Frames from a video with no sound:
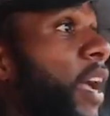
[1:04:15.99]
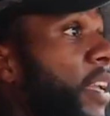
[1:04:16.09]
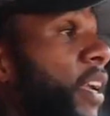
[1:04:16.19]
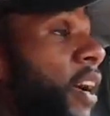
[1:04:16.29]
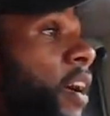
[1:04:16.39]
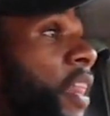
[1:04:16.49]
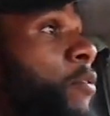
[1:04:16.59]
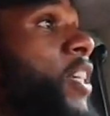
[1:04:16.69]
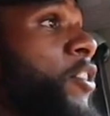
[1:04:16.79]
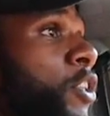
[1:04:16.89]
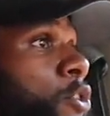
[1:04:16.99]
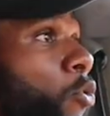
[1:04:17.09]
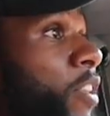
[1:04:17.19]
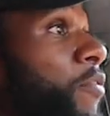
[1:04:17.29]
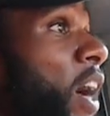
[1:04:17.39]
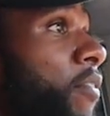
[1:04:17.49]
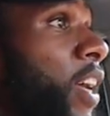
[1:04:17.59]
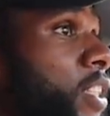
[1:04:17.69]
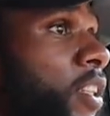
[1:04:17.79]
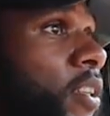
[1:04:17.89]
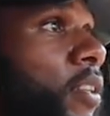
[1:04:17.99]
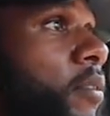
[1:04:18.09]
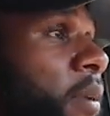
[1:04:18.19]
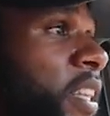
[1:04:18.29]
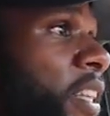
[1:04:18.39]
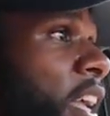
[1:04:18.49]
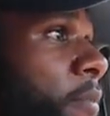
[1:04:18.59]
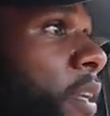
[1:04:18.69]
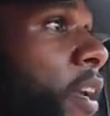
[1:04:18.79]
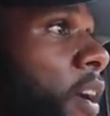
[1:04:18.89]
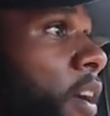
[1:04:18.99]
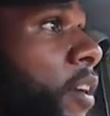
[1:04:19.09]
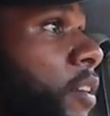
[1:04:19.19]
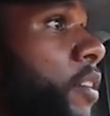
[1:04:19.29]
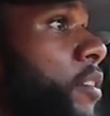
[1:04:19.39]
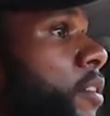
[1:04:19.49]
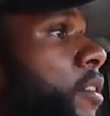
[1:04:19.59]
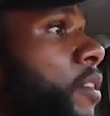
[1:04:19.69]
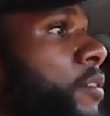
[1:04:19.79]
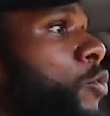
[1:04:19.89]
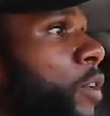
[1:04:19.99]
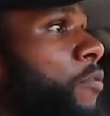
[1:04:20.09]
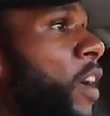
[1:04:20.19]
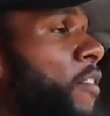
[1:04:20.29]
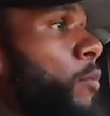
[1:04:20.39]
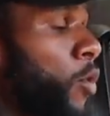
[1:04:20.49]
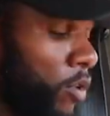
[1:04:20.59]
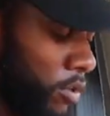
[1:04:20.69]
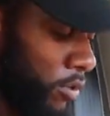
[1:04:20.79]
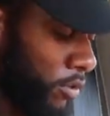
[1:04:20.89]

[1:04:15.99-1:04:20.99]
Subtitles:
Nah, that was 125 actually, but he gave me 25 more.